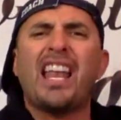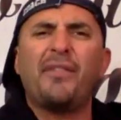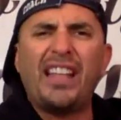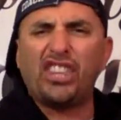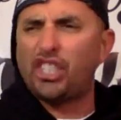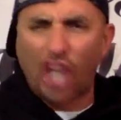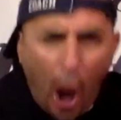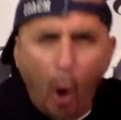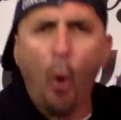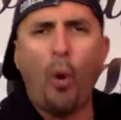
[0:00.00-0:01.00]
They're not even at
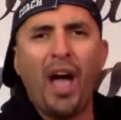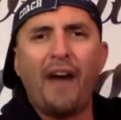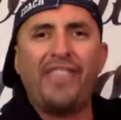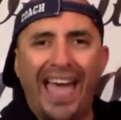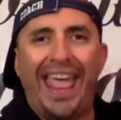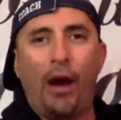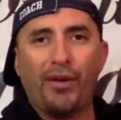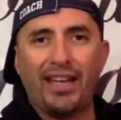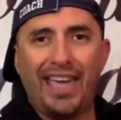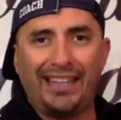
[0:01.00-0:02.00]
the toe of
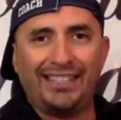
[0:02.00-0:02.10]
that area